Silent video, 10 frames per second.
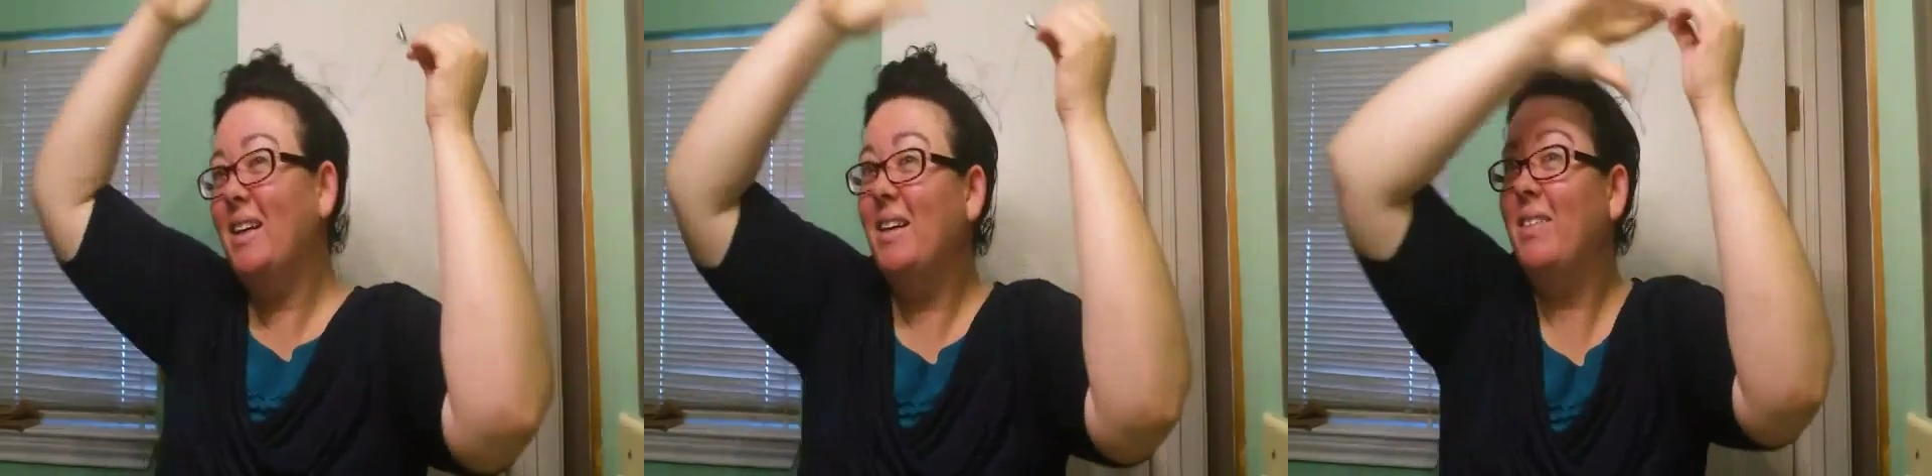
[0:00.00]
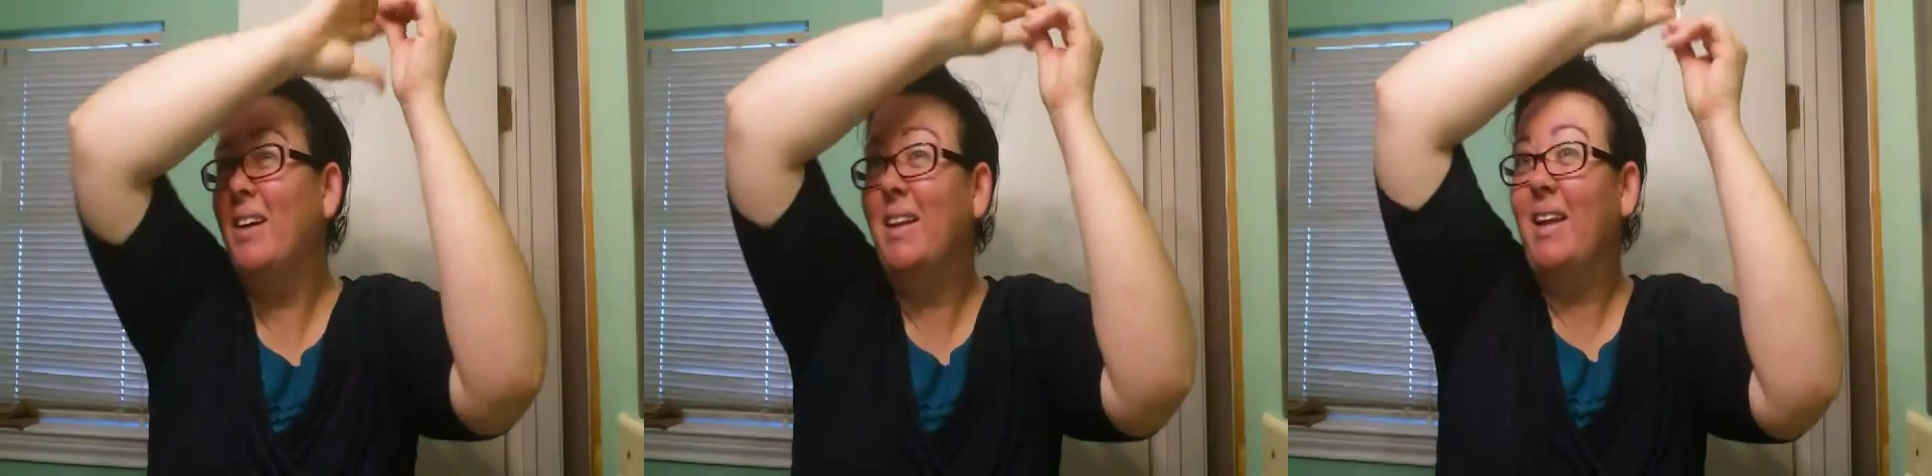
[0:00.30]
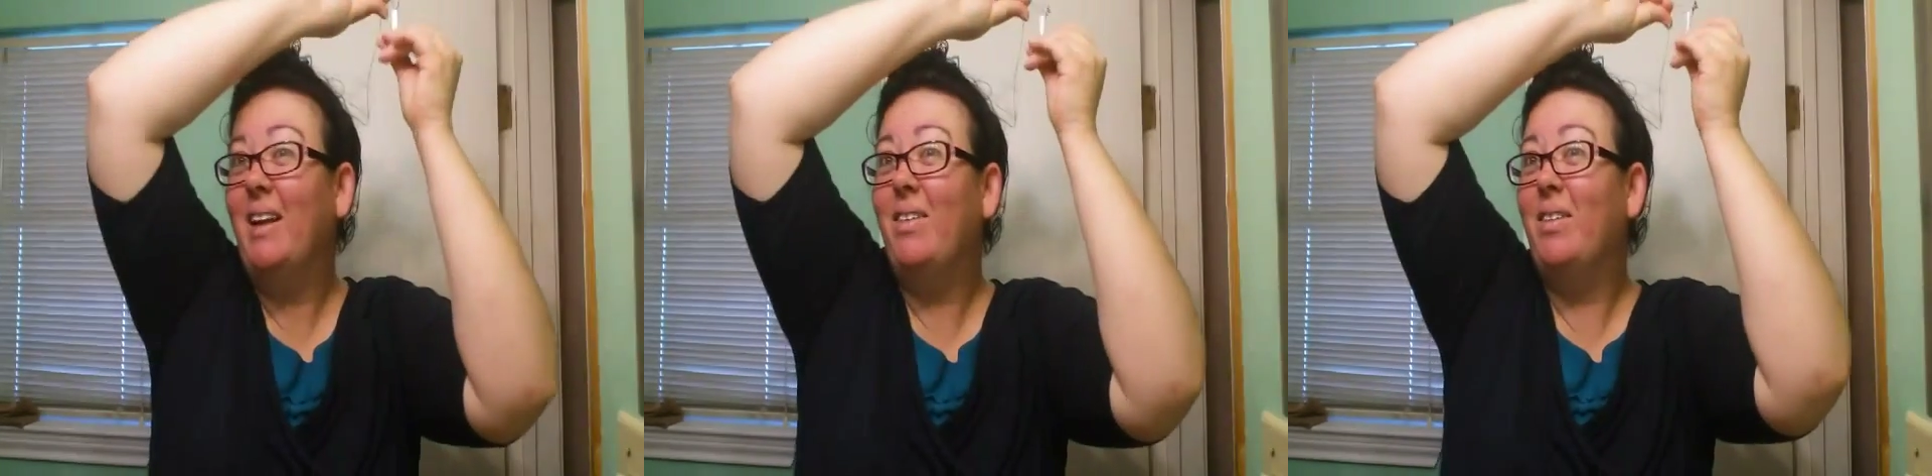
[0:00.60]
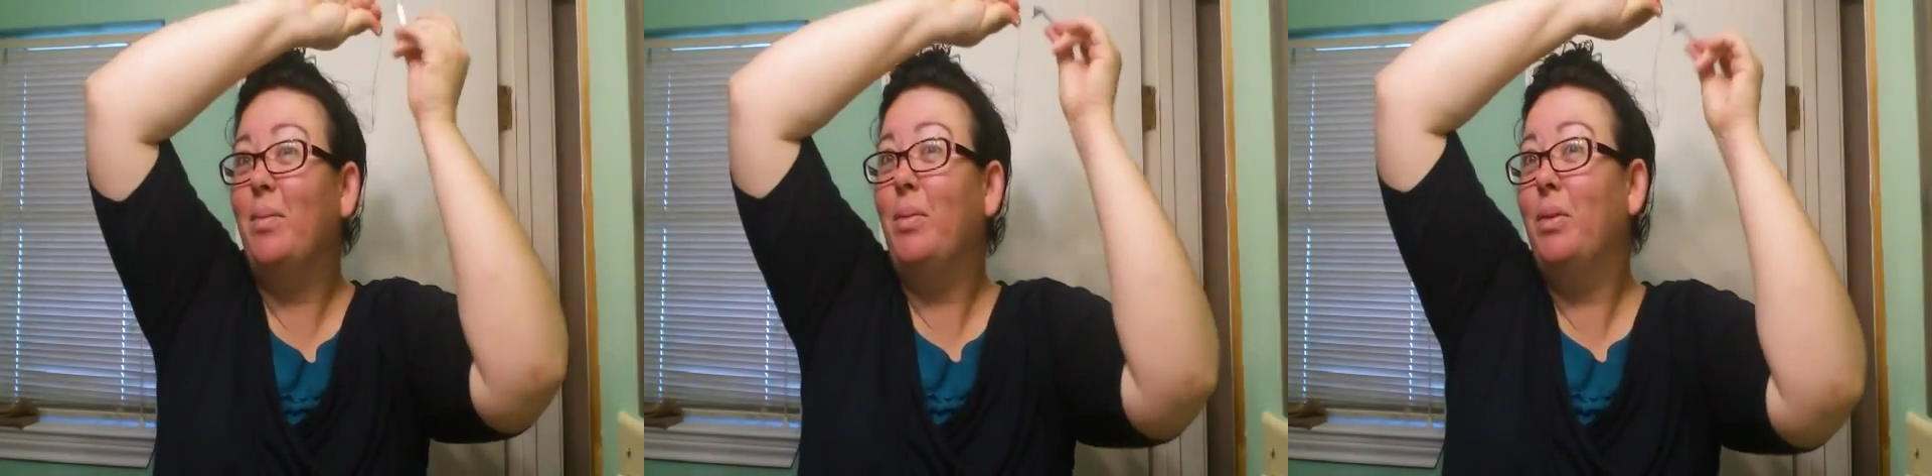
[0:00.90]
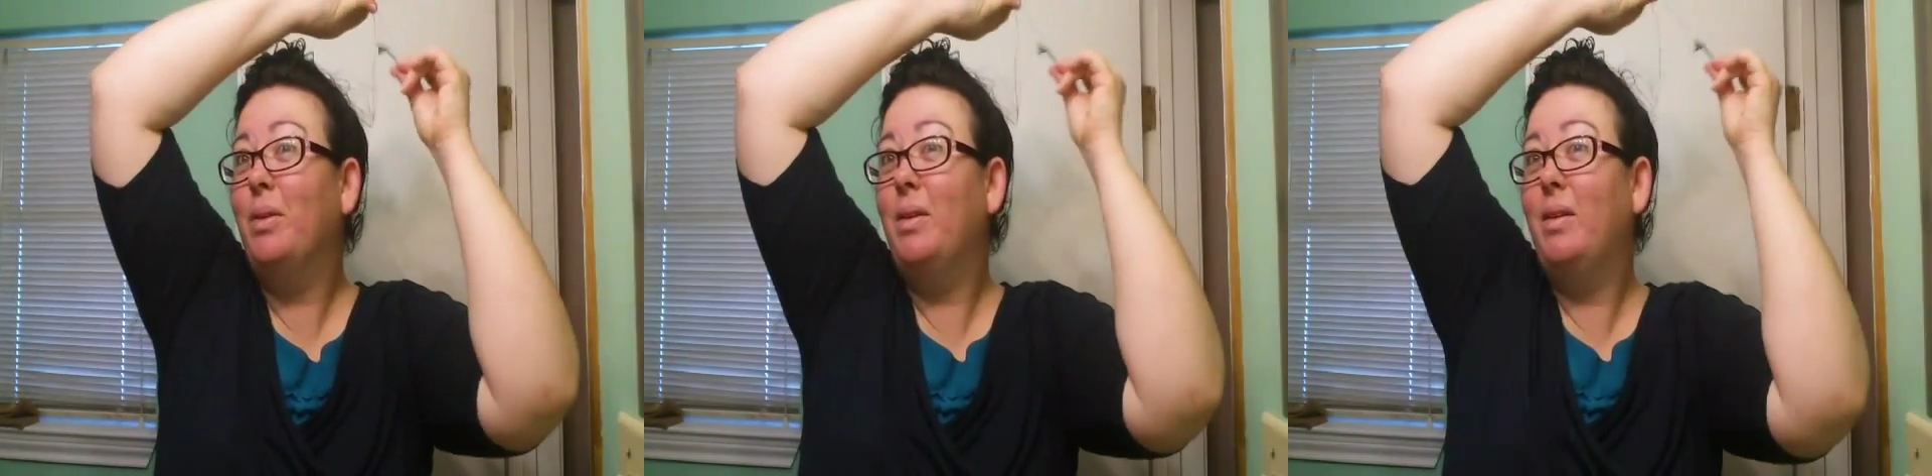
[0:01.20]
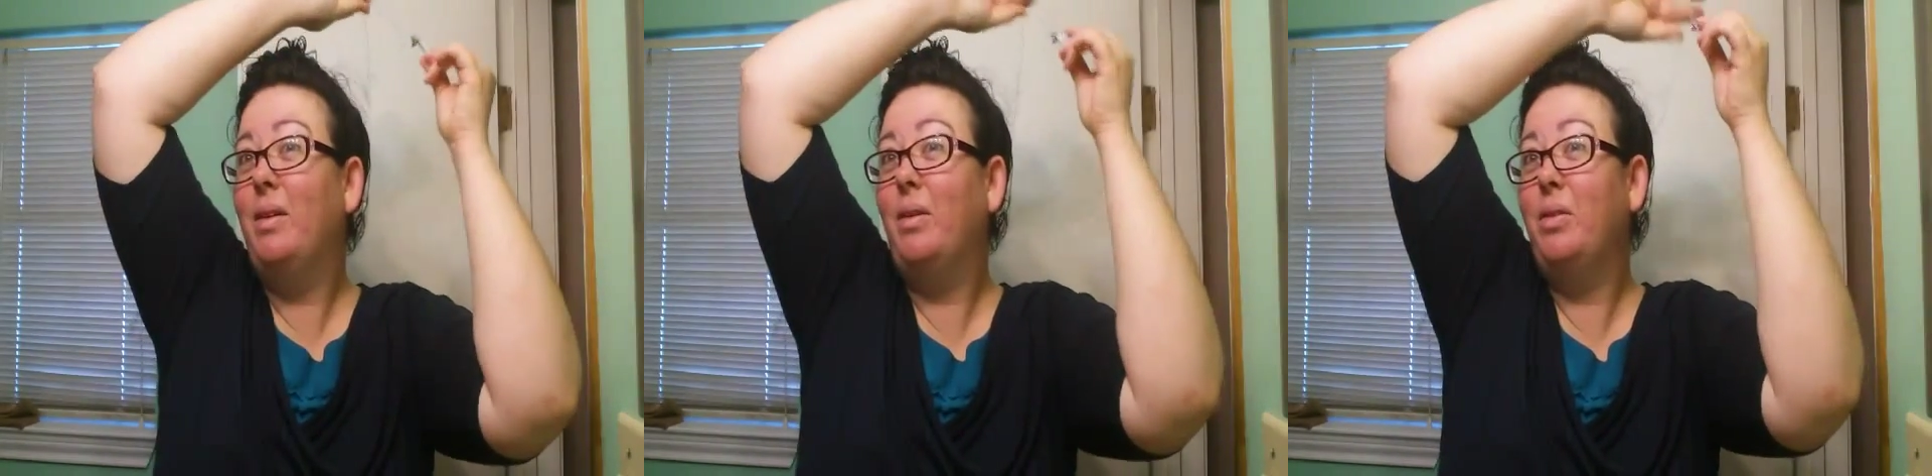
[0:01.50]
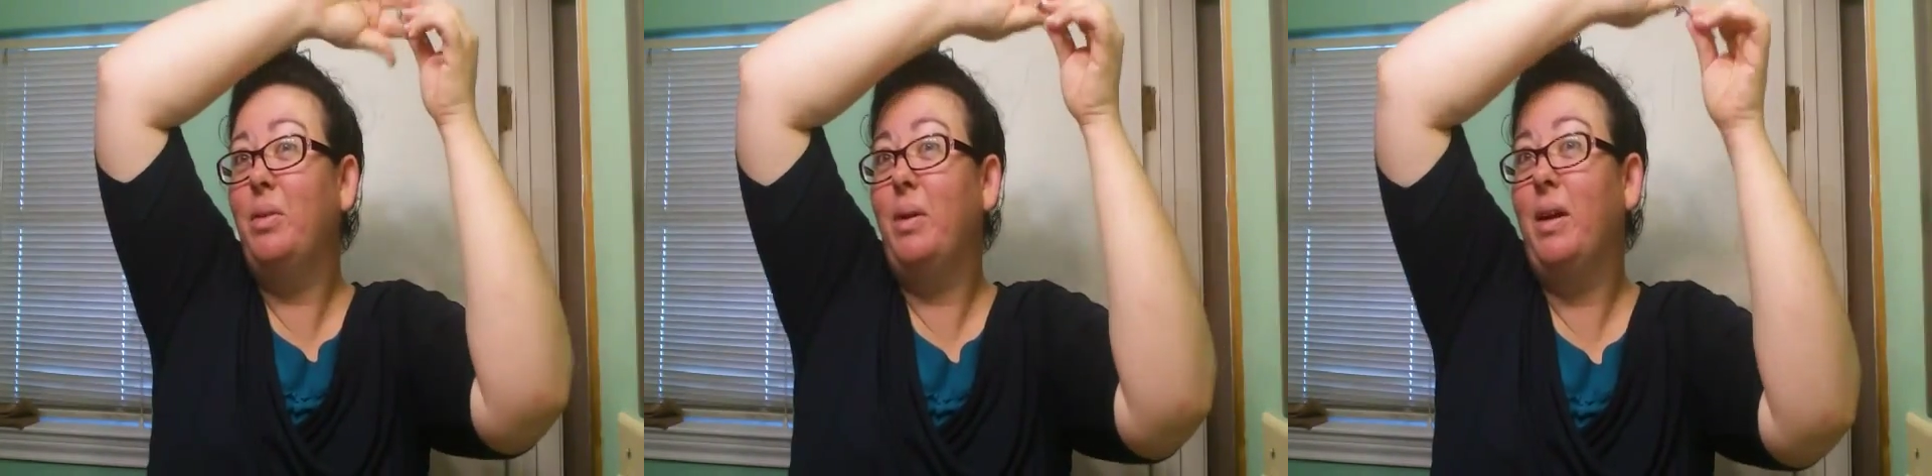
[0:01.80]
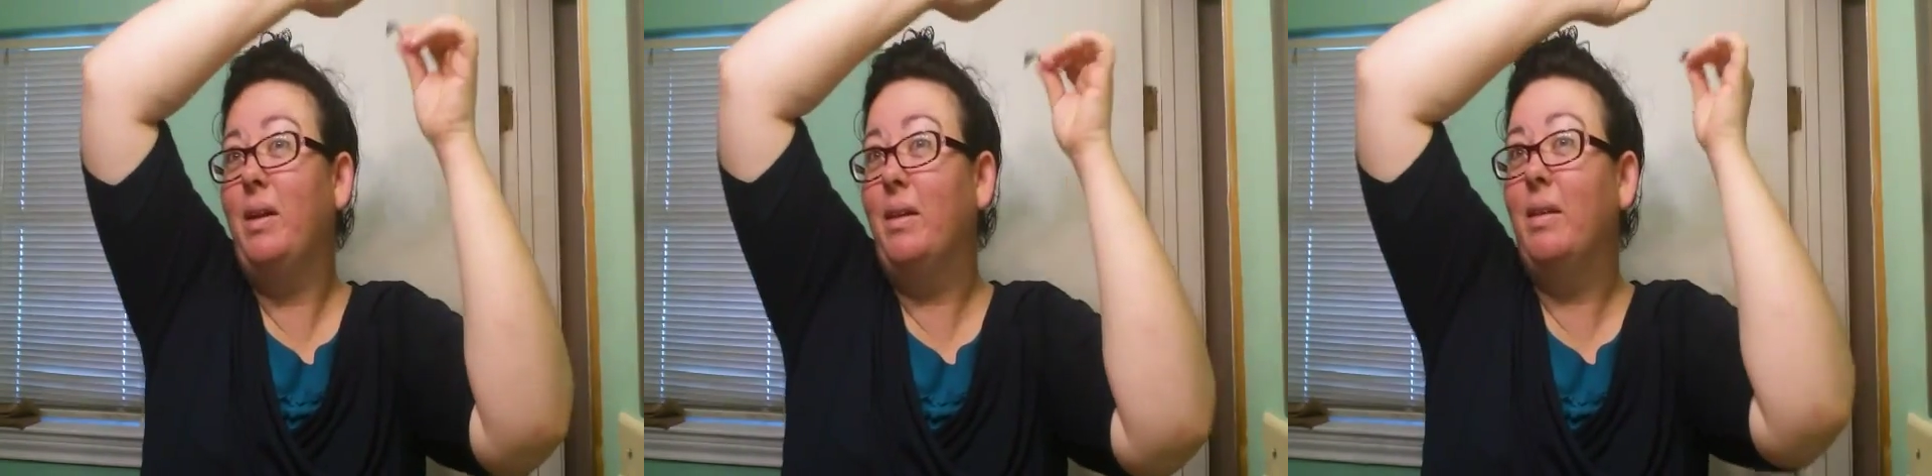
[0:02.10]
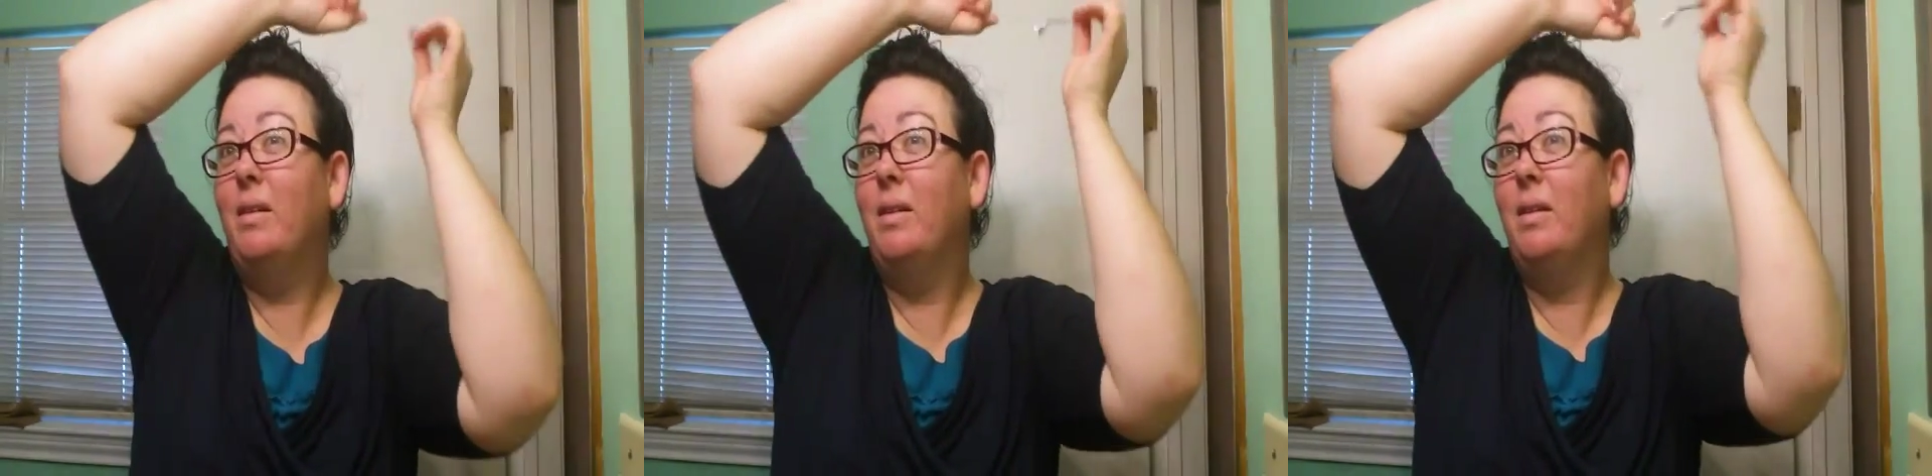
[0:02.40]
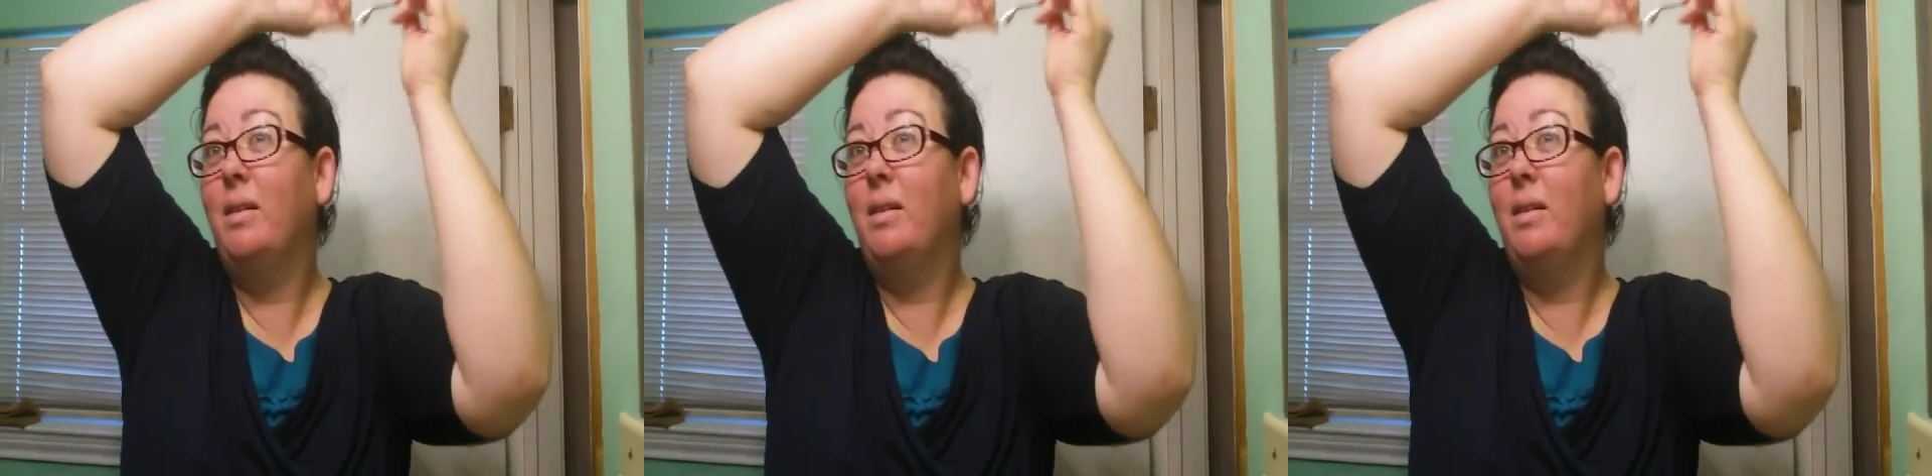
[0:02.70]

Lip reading: If I get that out without pulling, don't do what I did.